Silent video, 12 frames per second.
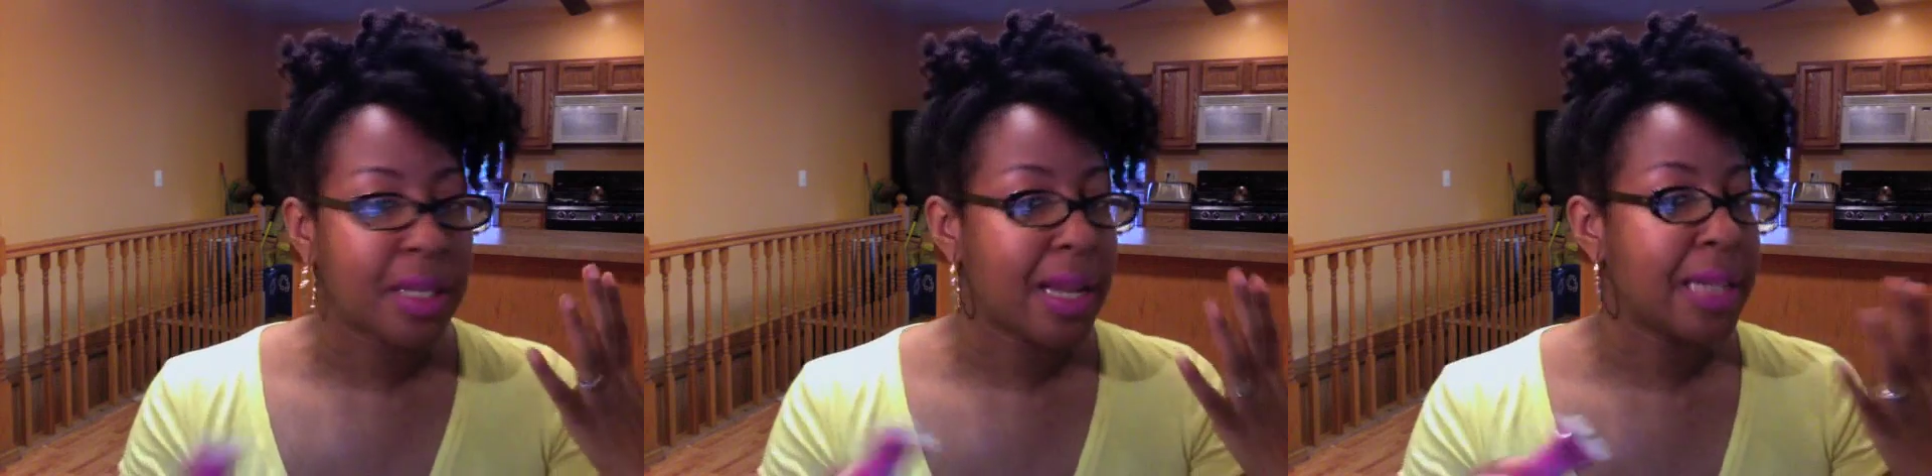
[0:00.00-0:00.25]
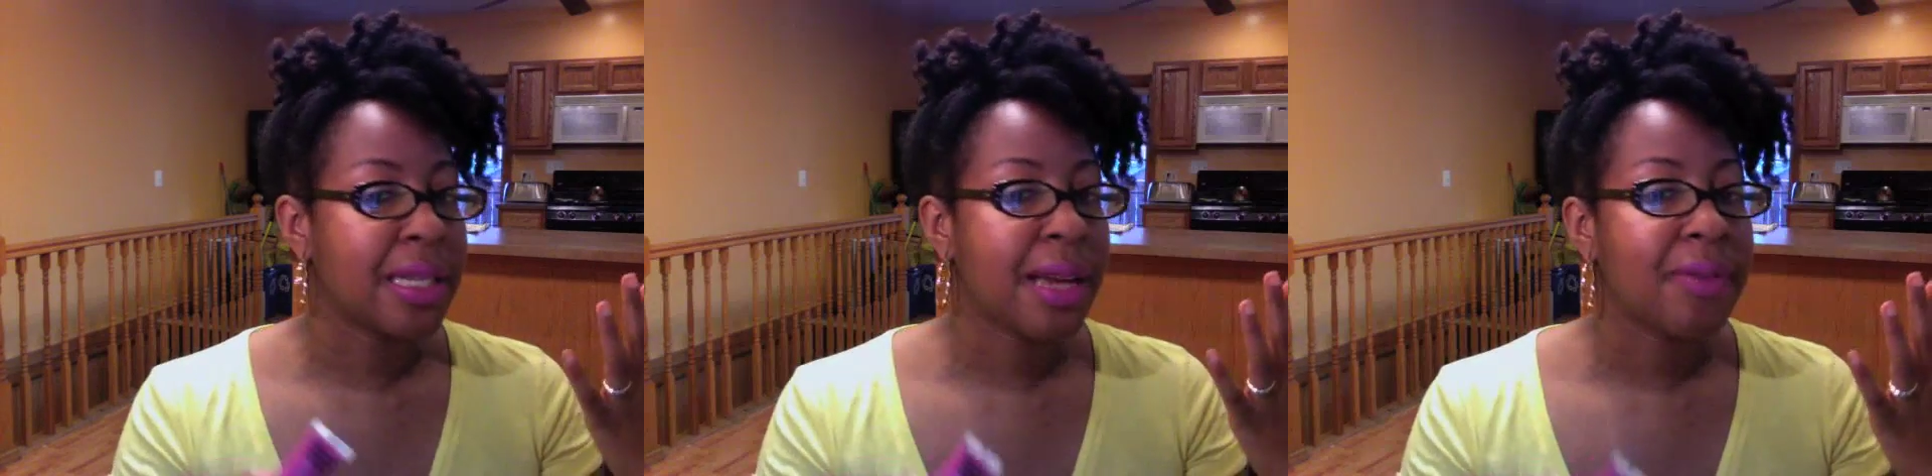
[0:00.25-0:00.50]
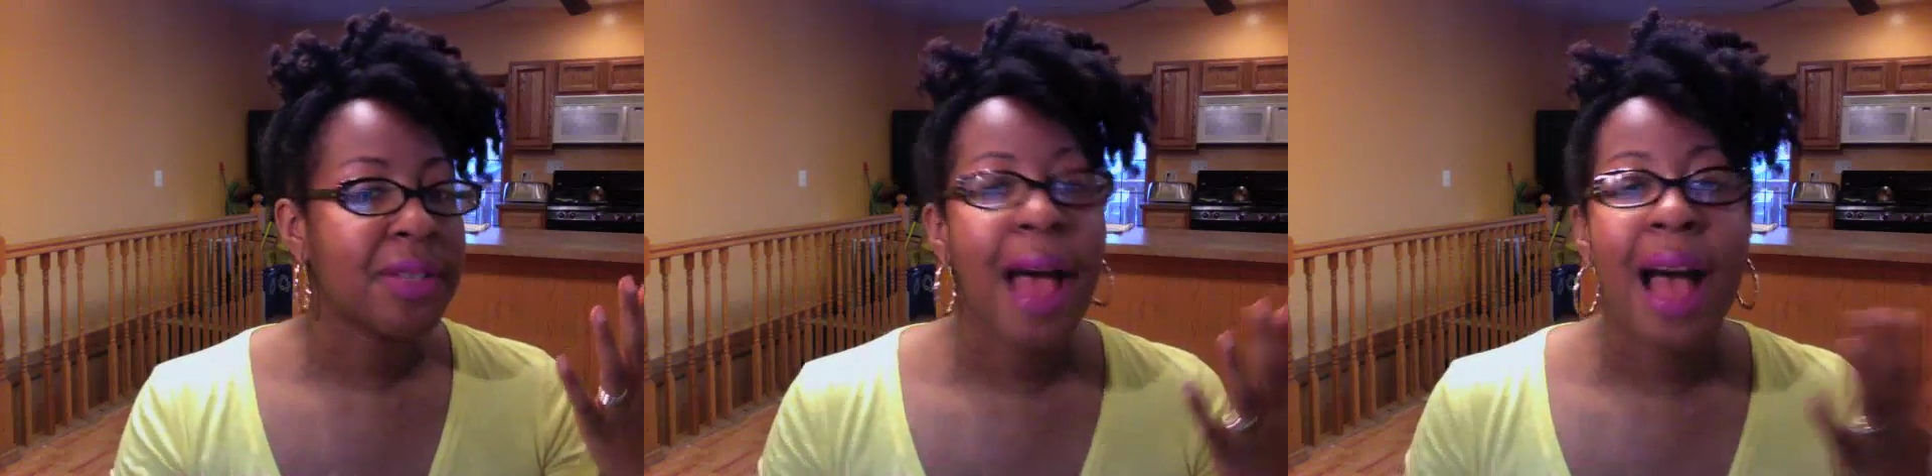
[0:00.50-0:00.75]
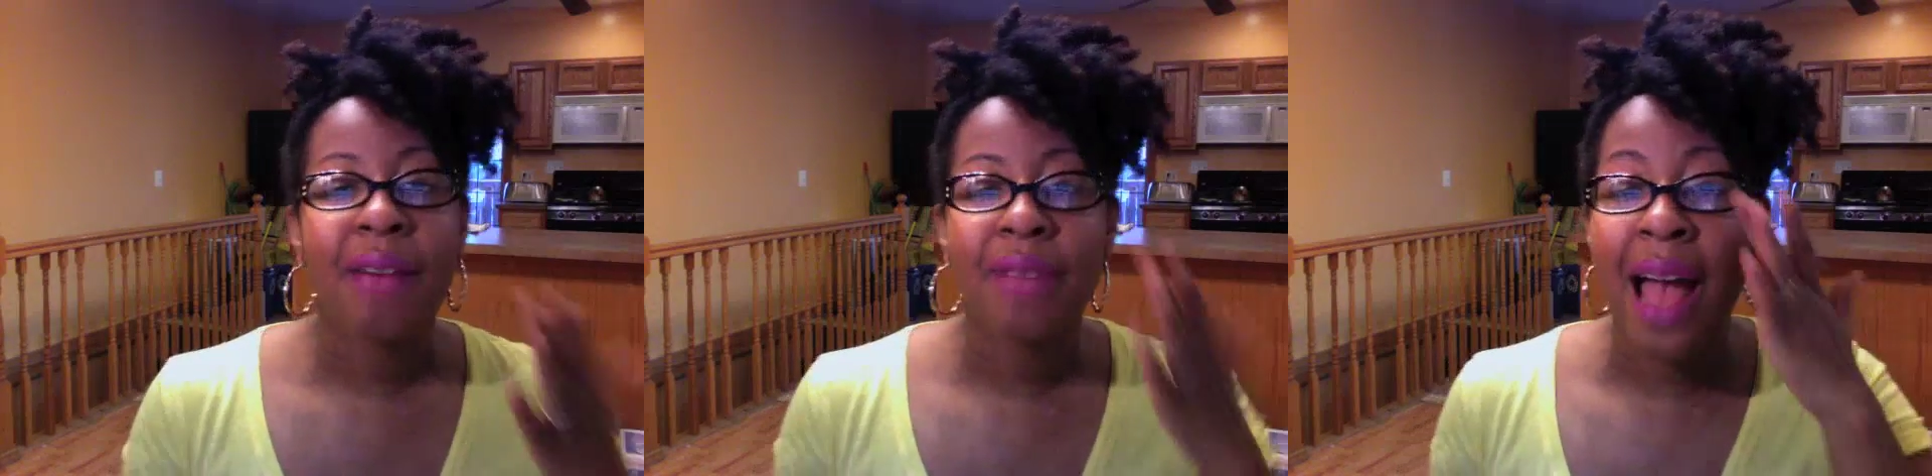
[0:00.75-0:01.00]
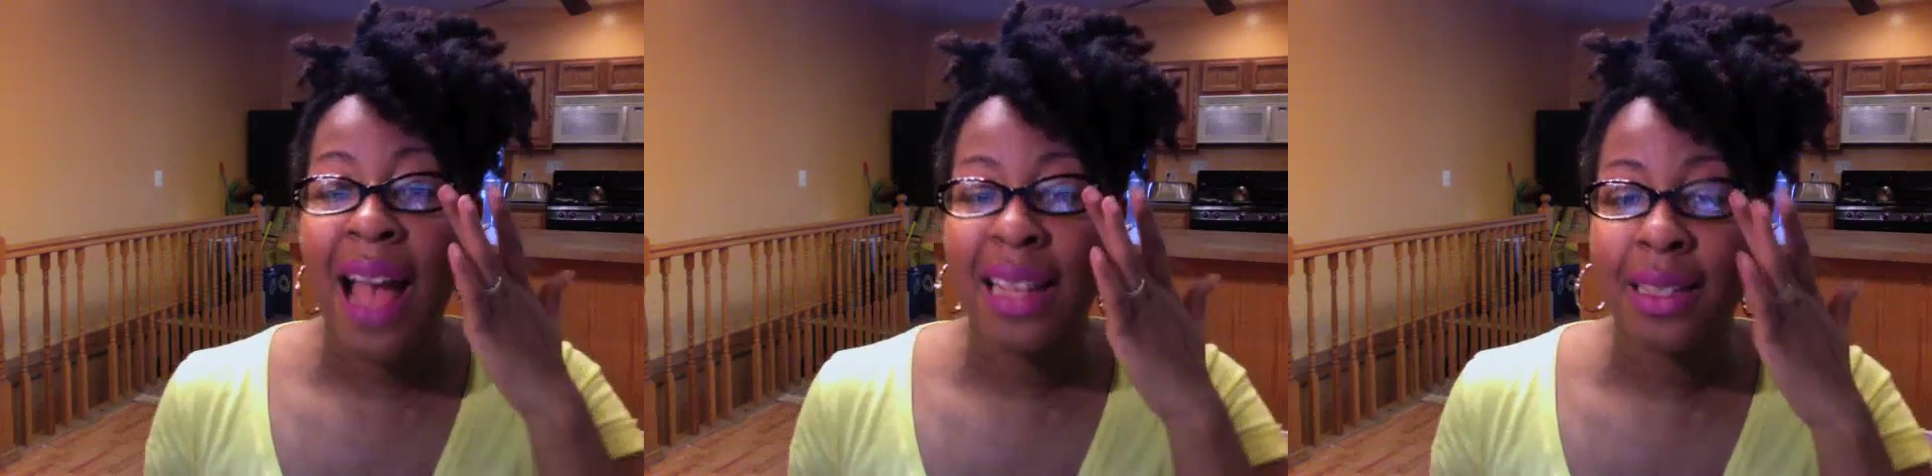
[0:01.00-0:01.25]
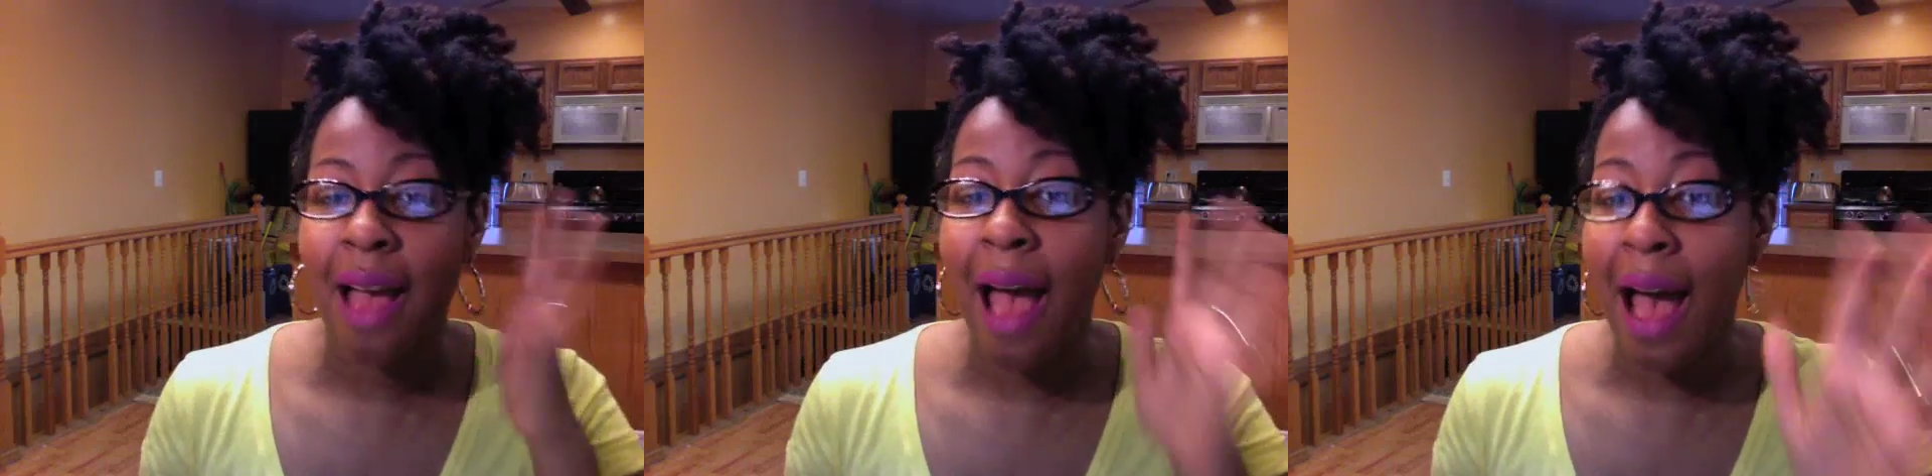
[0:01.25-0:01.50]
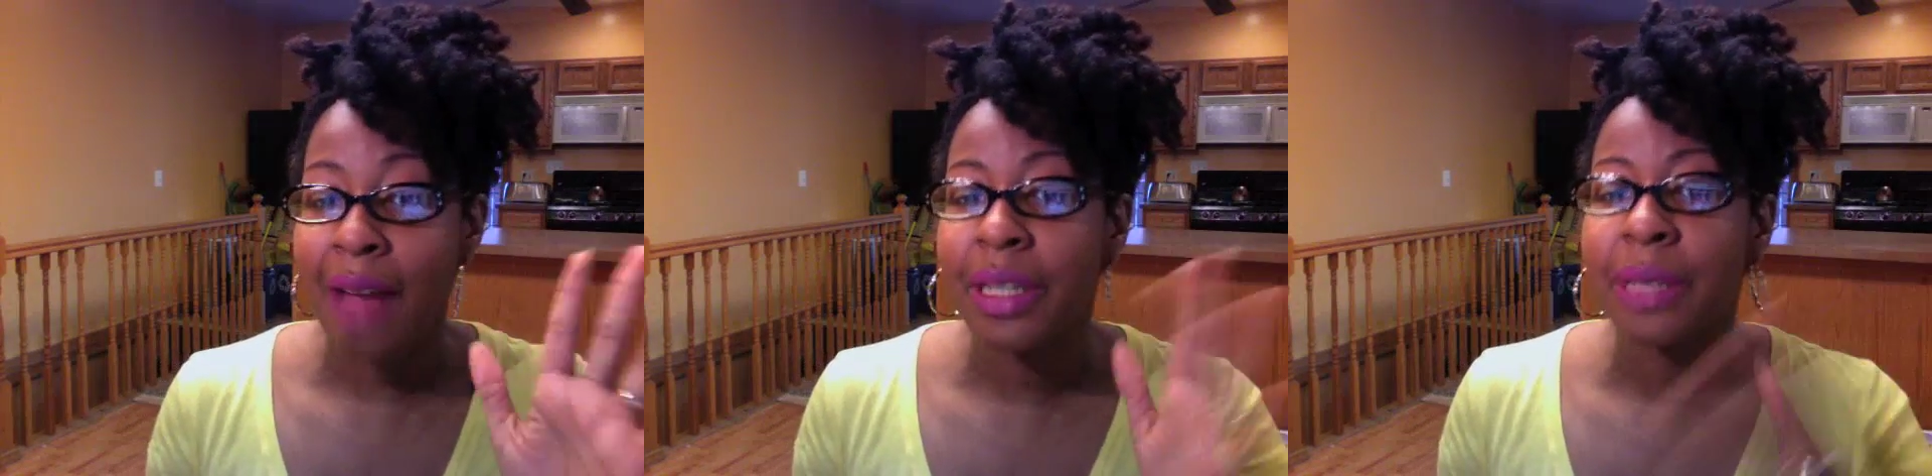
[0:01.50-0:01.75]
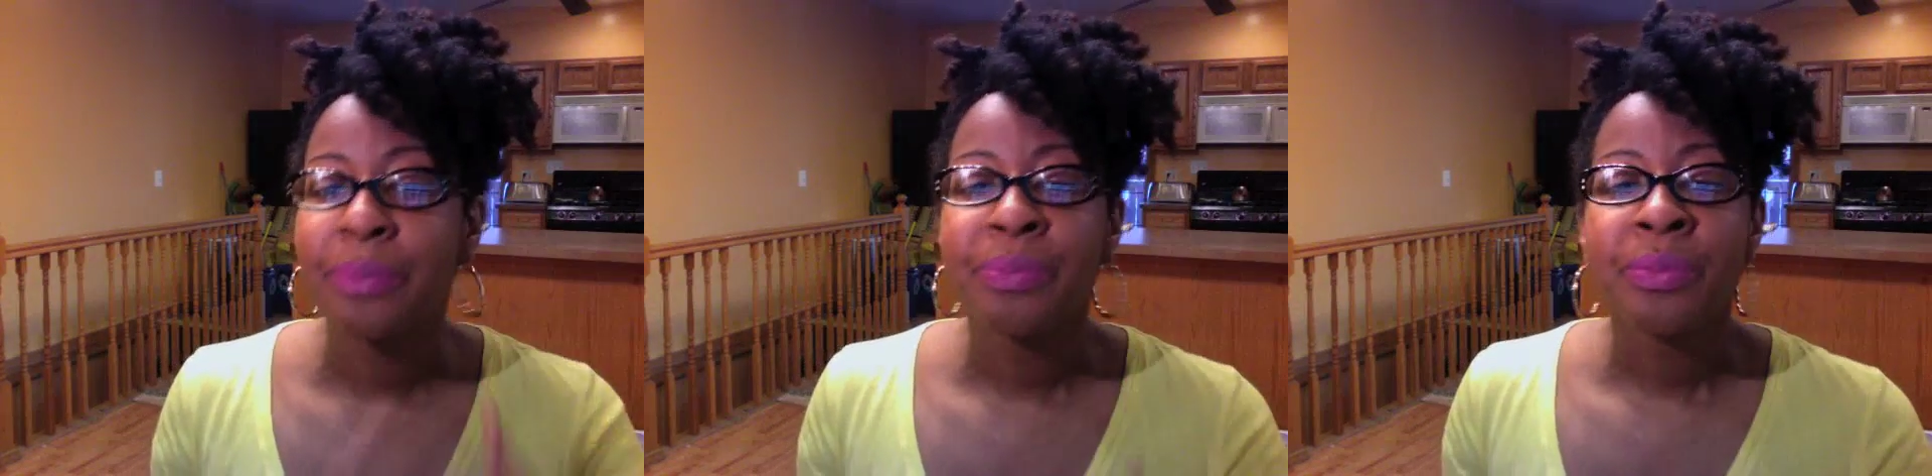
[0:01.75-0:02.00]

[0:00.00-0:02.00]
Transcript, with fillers: and I just had to have it.